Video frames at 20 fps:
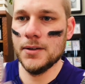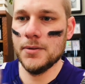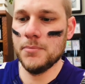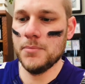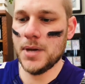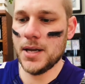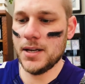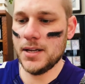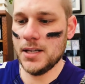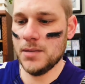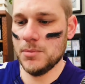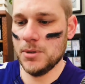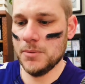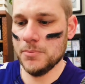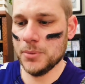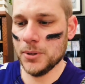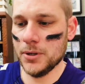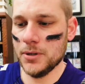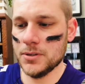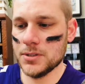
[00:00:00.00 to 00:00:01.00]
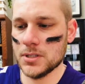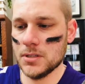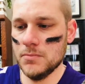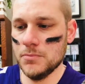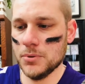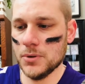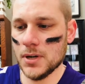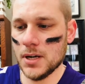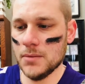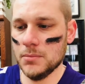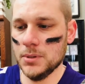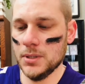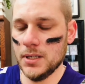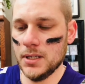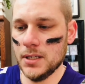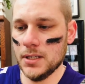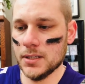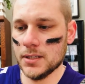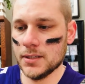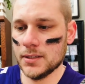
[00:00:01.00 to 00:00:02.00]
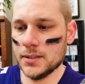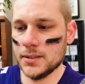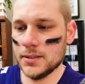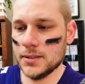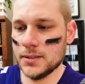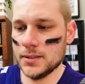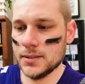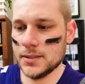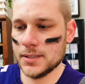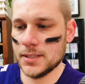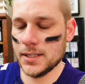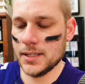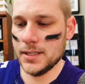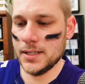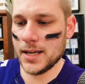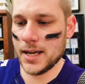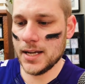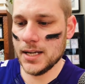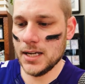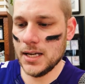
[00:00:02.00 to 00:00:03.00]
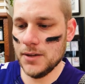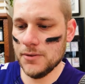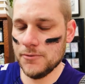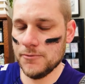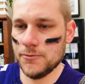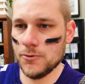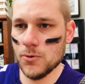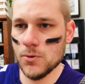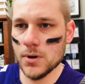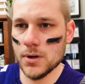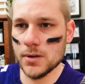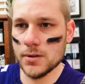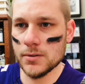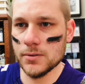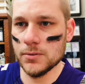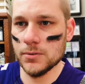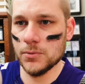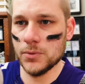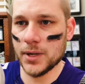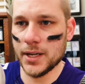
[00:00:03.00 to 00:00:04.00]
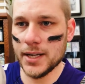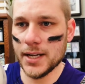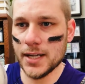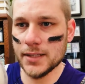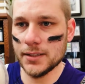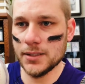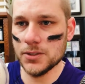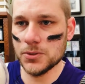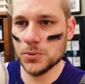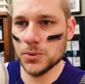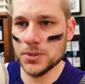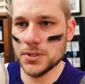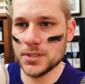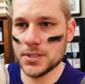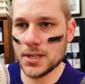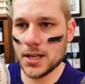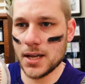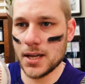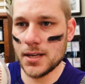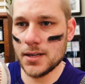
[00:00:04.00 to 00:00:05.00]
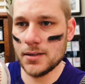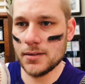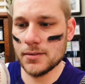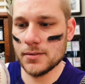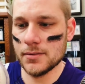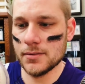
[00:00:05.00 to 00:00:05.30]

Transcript: Met him in person probably in 94 when I got this one signed.